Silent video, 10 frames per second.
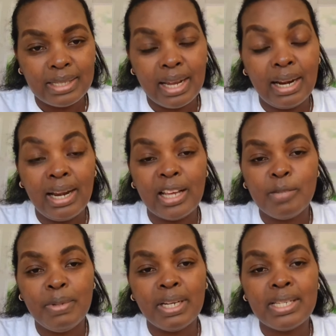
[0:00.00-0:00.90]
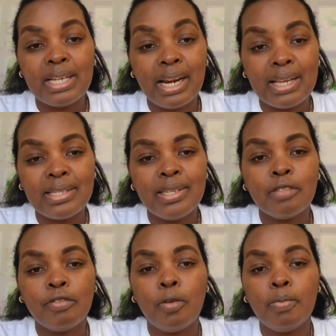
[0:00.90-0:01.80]
Canada Experience Class is
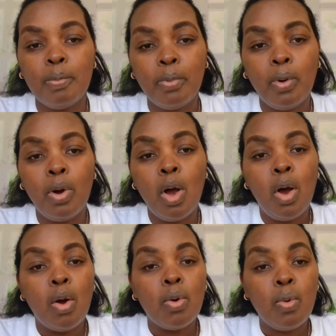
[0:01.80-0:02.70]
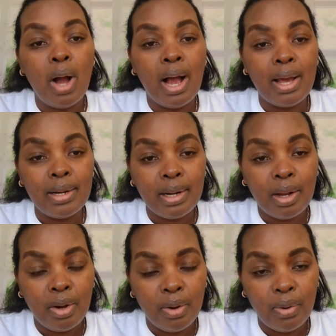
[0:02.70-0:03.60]
for people who are
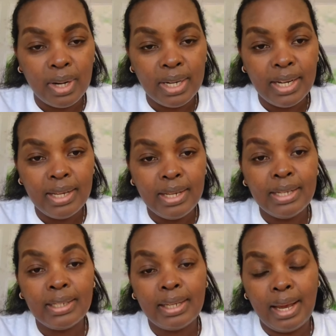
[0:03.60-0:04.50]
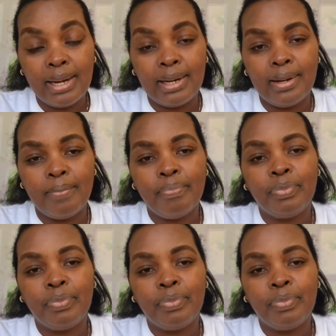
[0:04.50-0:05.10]
already in Canada.